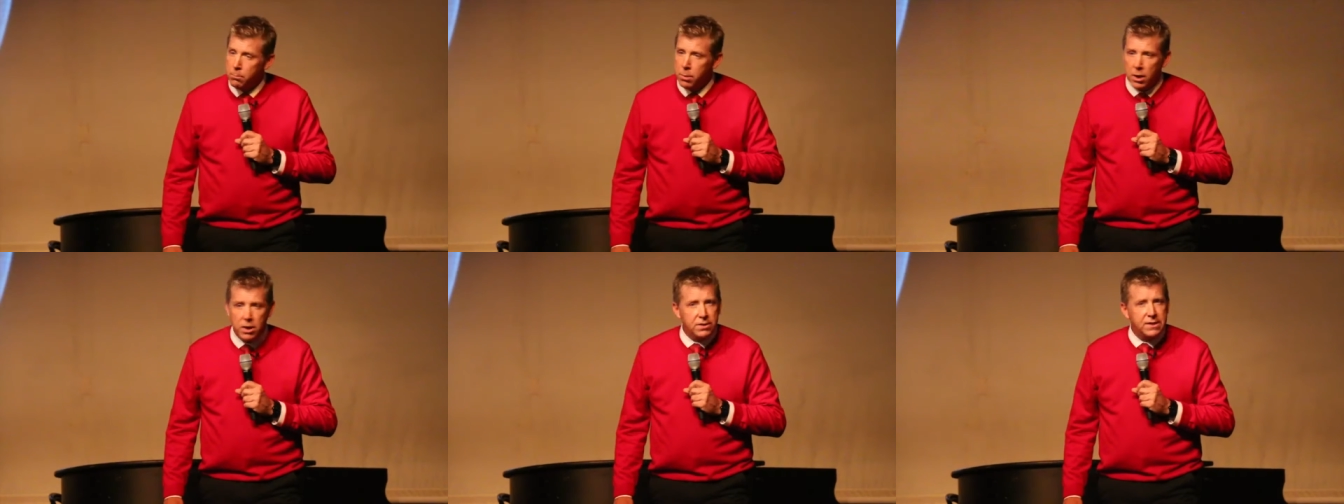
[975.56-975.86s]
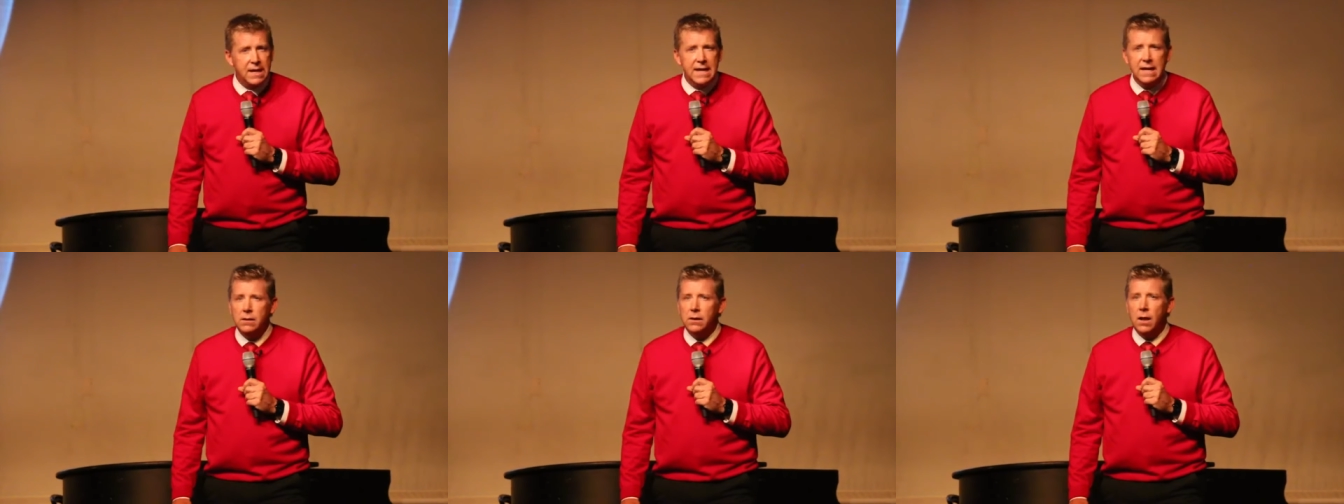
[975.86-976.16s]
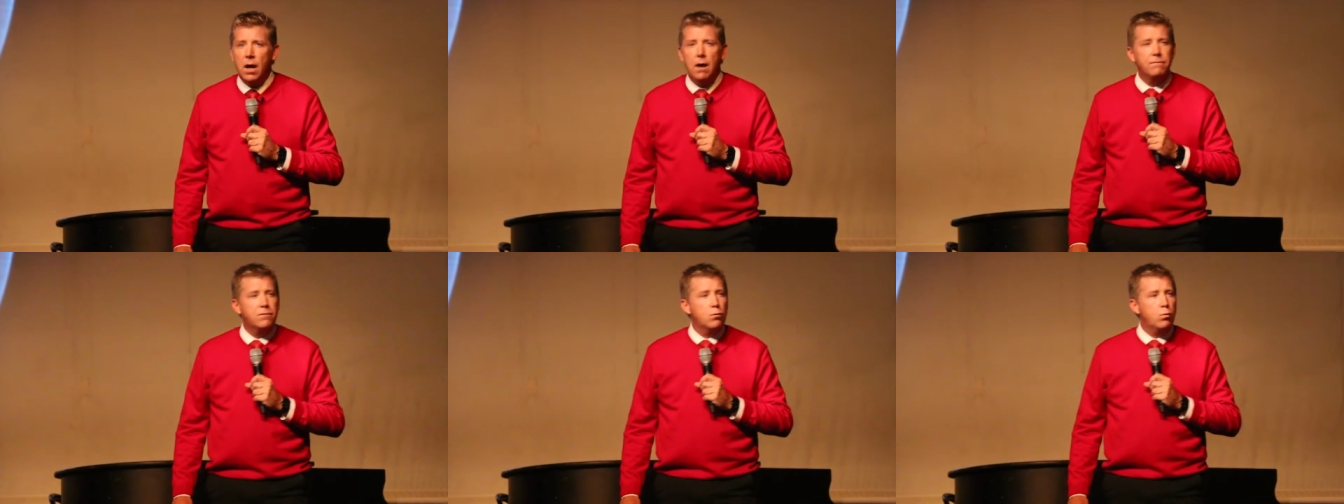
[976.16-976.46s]
because he
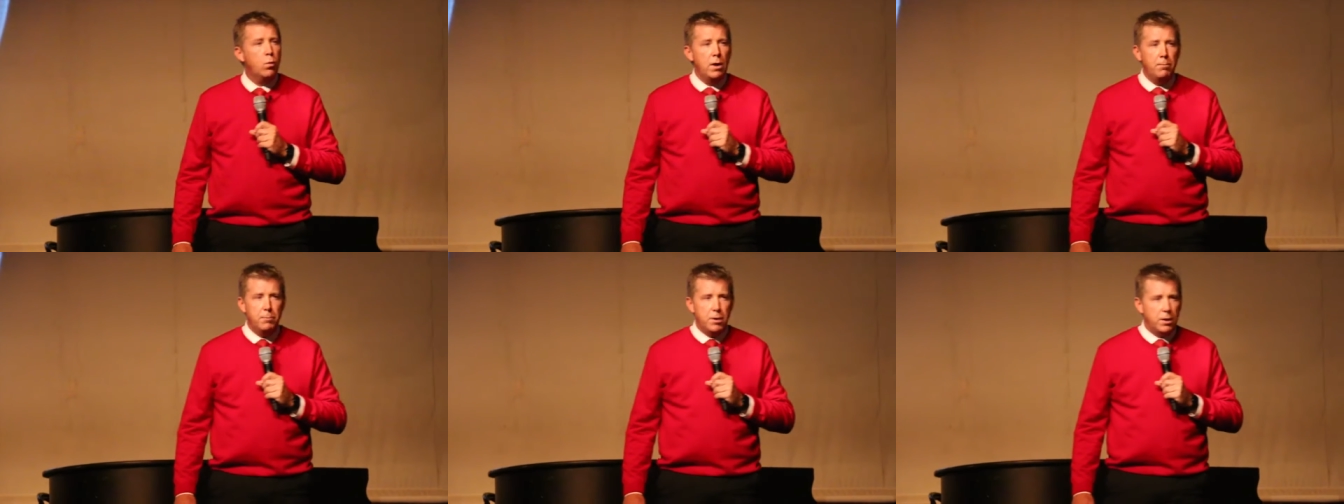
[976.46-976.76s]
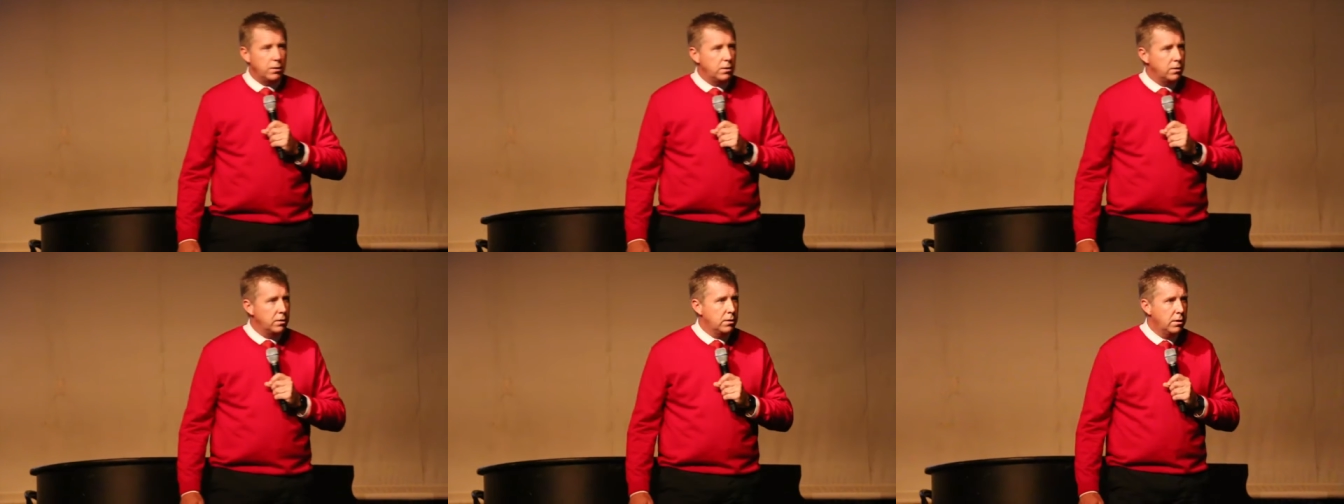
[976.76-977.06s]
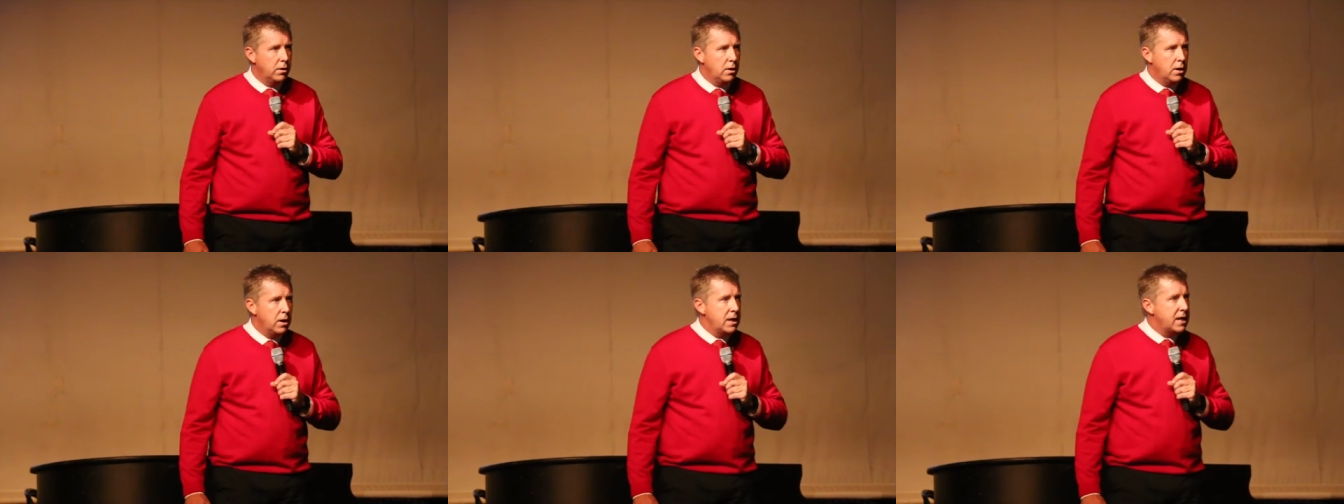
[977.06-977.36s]
loved women.
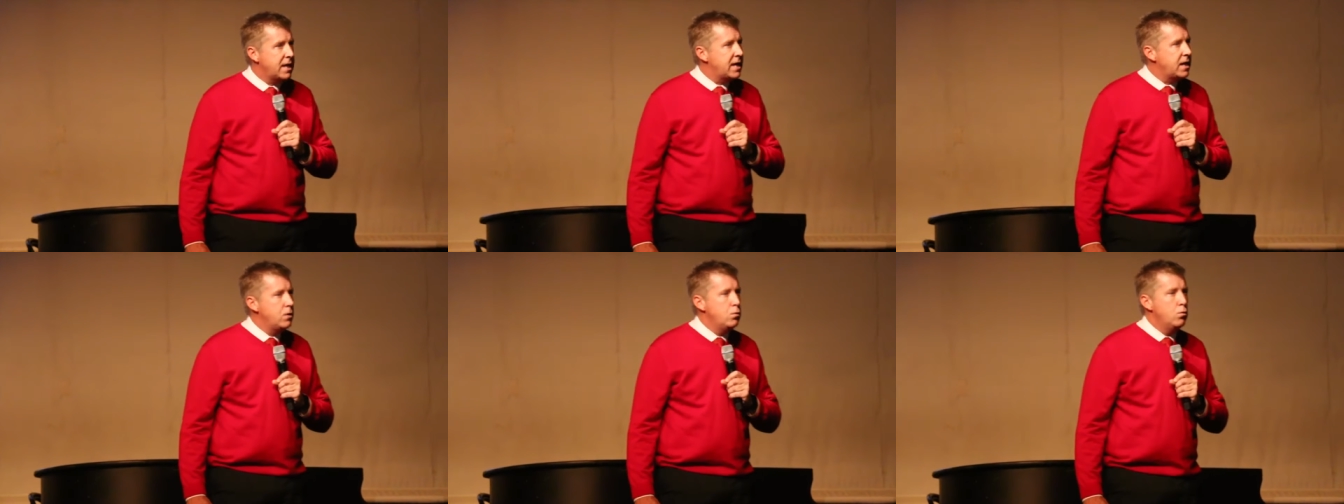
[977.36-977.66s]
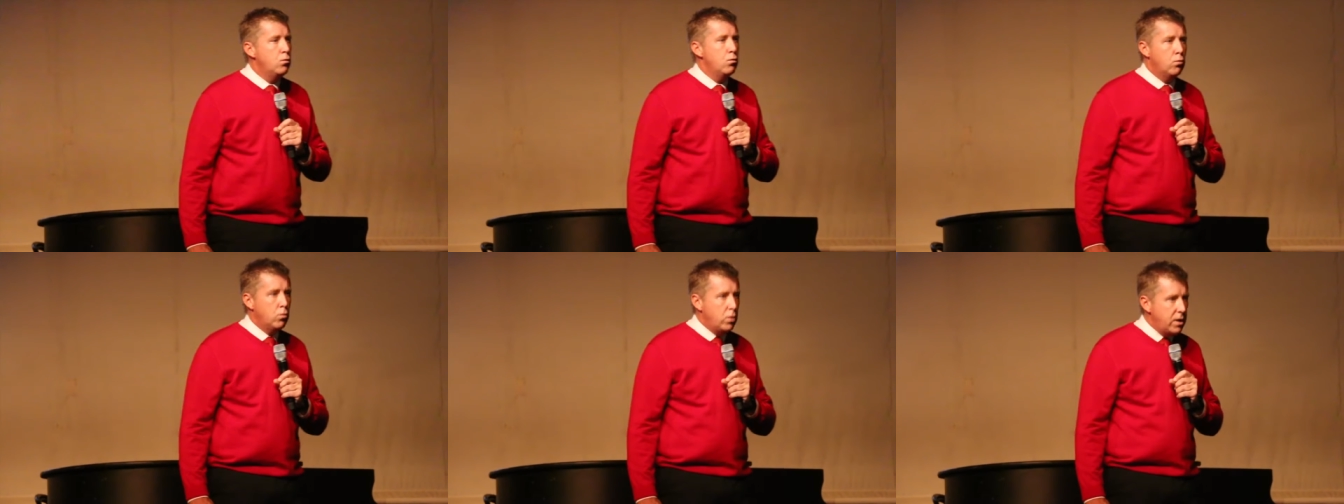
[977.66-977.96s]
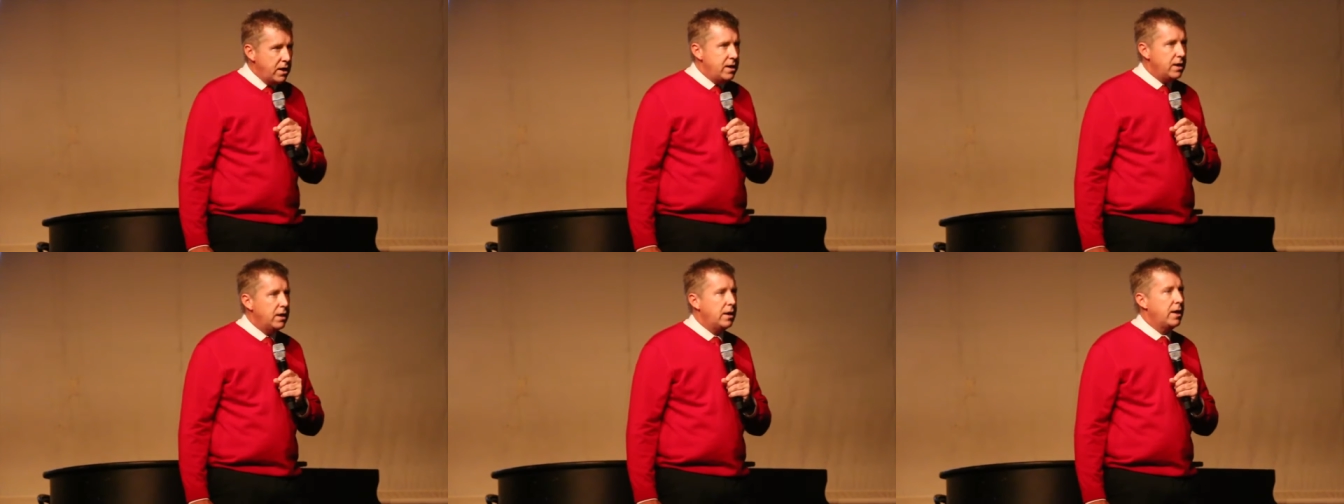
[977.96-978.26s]
He
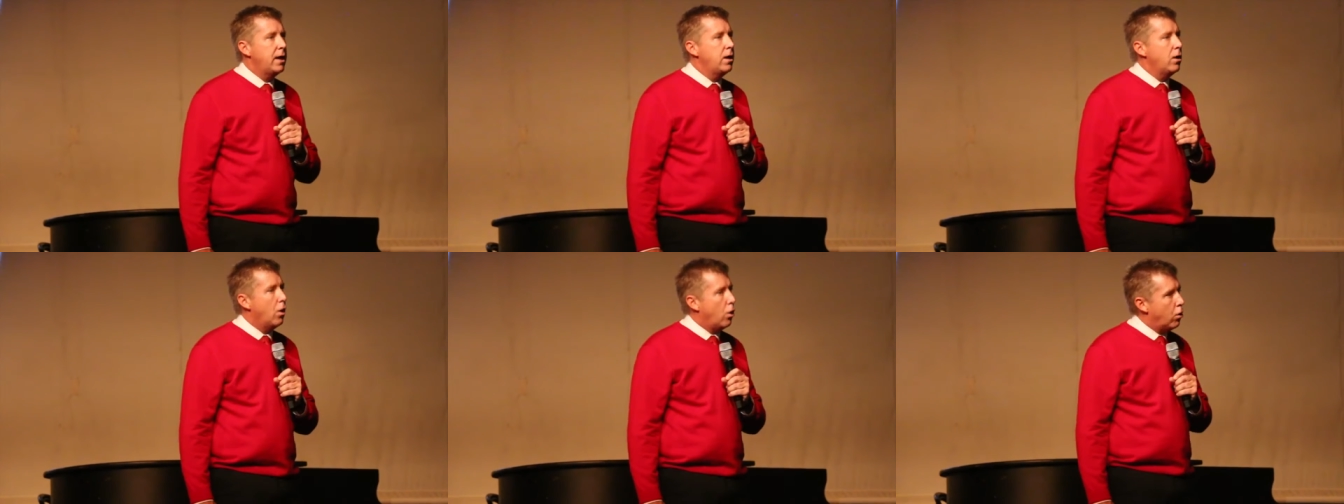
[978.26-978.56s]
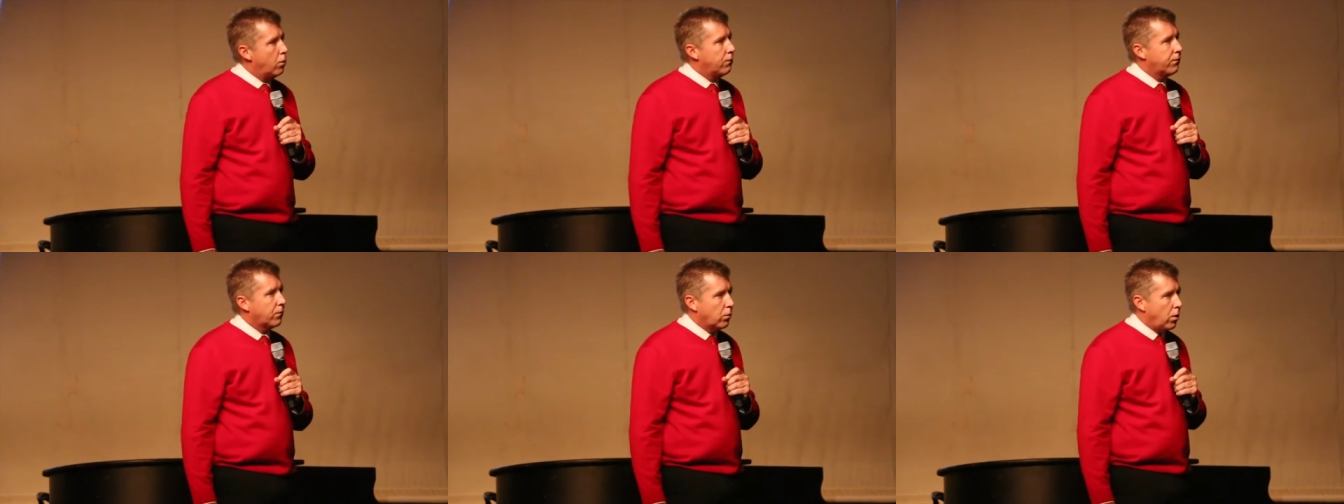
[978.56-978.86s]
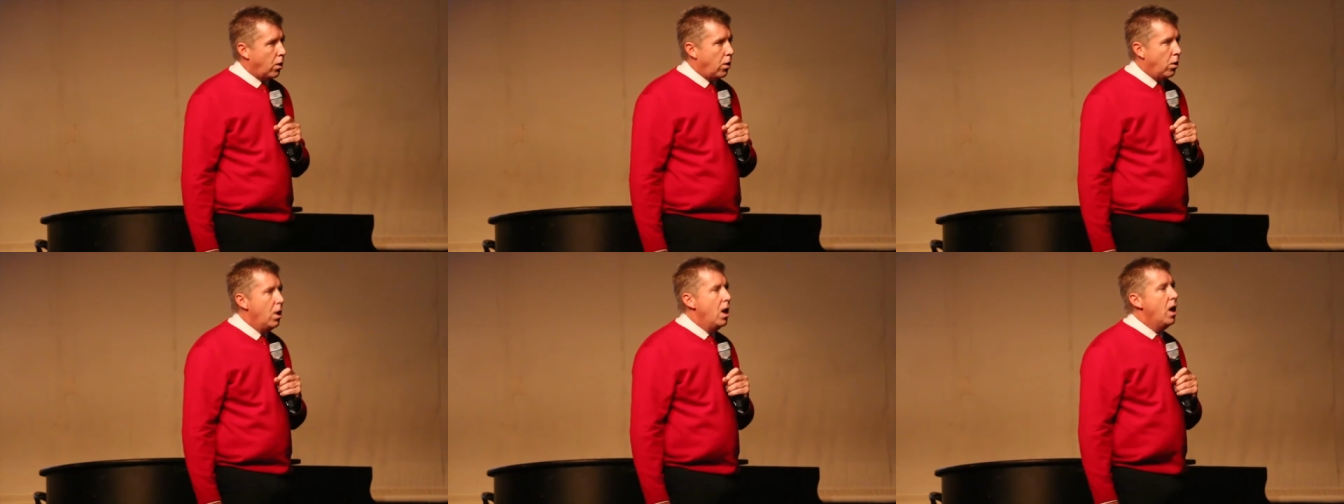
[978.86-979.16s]
really,
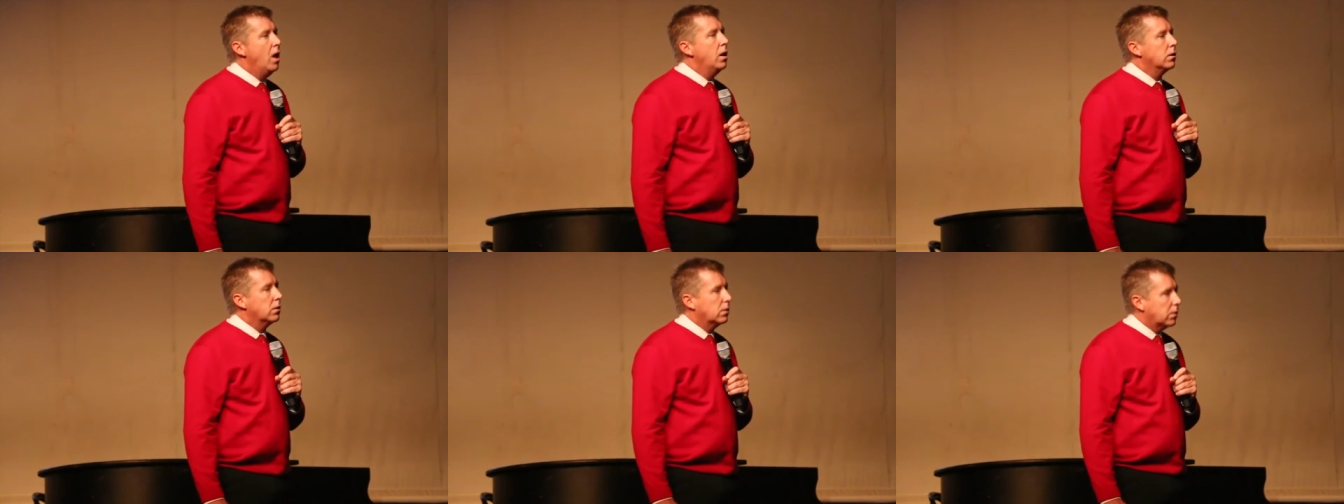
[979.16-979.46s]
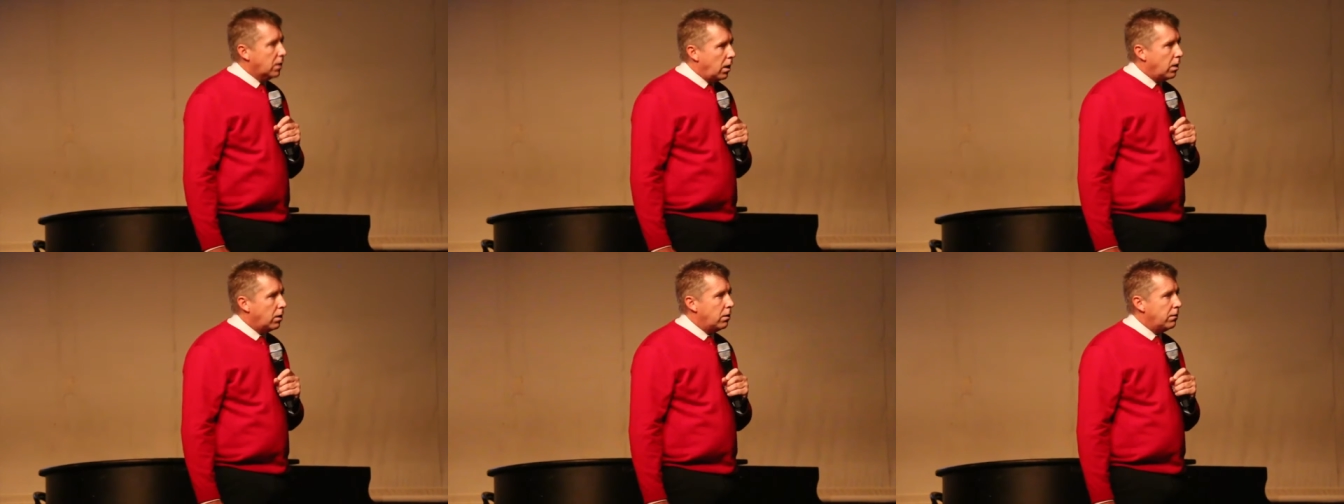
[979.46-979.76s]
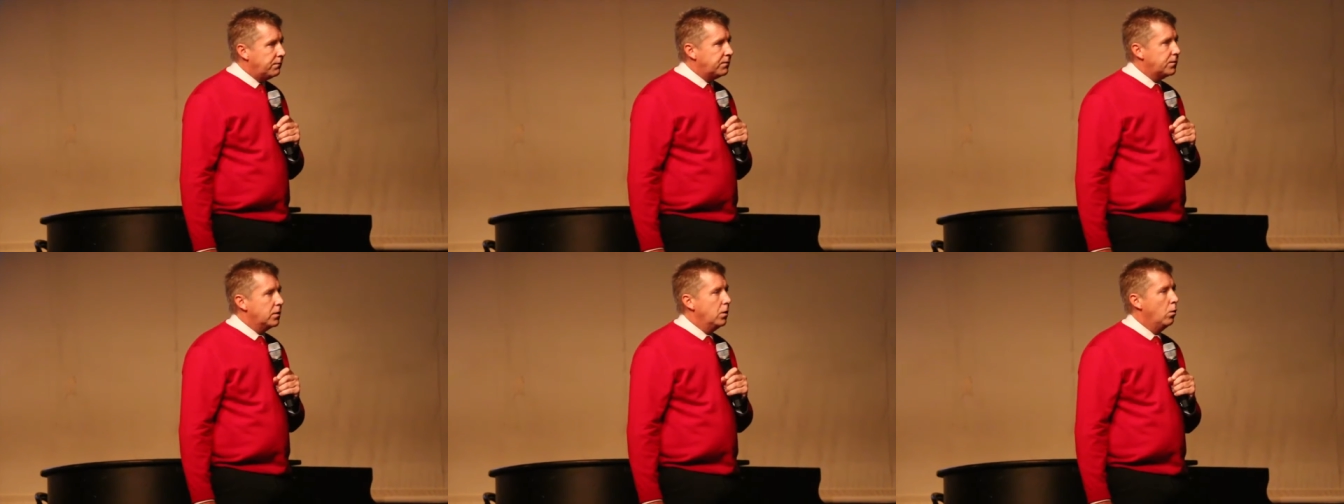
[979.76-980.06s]
overall,
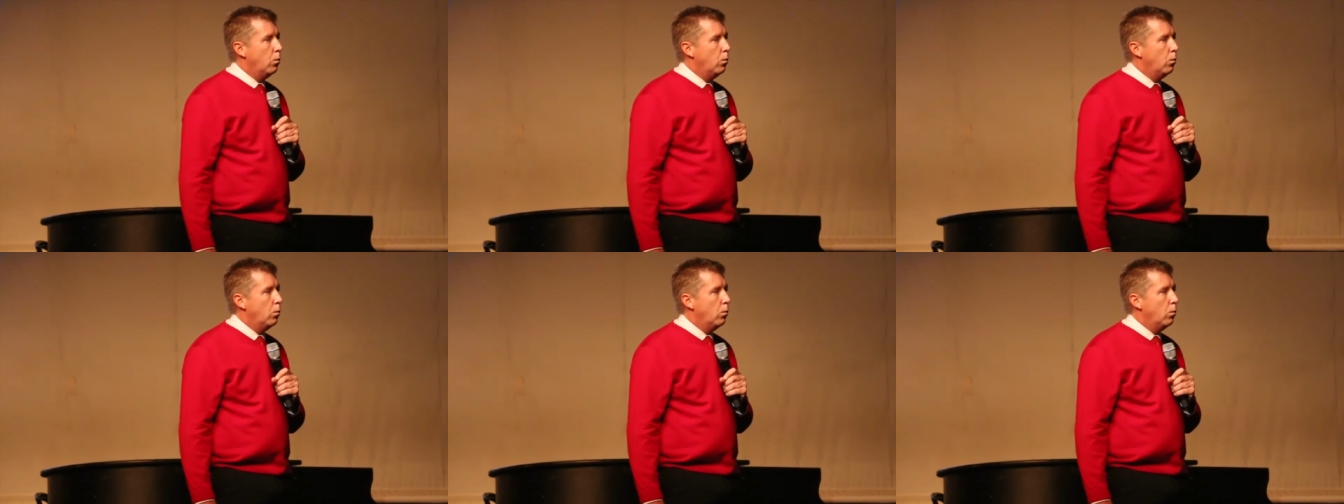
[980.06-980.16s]
loved